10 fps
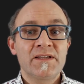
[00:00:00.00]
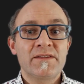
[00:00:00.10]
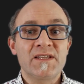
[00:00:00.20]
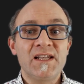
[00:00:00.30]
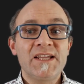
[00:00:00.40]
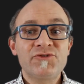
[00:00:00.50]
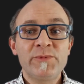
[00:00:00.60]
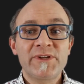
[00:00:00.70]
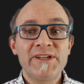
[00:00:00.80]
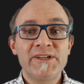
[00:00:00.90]
The
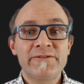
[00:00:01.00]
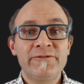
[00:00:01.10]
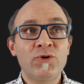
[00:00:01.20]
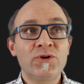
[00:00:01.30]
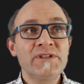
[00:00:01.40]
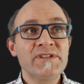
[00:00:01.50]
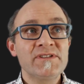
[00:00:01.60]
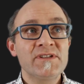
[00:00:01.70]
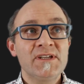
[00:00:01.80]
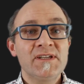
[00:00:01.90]
electromagnetic force
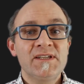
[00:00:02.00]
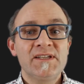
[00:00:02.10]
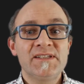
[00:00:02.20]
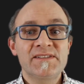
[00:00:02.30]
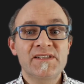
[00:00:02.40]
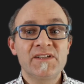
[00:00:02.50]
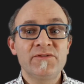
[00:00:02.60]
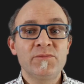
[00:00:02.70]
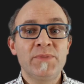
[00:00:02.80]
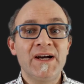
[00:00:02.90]
is
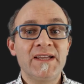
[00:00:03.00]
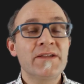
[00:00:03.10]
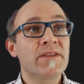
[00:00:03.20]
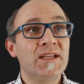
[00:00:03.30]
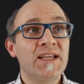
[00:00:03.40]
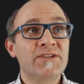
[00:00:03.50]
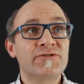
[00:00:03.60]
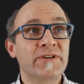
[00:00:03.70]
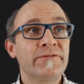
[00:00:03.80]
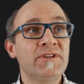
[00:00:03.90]
given by the
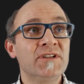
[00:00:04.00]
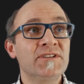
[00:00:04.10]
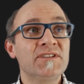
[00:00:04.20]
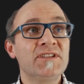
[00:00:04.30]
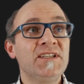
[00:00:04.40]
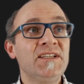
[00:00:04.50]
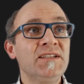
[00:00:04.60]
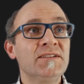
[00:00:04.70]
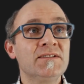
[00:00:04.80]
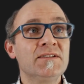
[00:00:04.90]
electric field
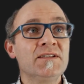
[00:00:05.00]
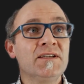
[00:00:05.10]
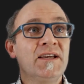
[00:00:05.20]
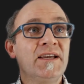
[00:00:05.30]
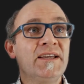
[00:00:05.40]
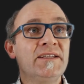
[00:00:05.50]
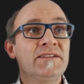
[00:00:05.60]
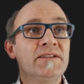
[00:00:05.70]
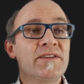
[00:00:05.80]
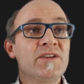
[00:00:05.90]
E
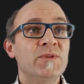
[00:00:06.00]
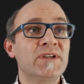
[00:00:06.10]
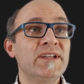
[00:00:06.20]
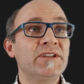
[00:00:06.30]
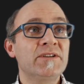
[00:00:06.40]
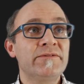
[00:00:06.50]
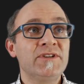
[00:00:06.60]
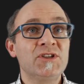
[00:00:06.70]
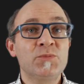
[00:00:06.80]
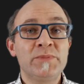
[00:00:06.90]
and the magnetic
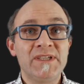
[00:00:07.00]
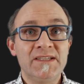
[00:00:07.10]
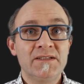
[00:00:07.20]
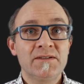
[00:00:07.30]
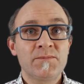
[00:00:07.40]
field B.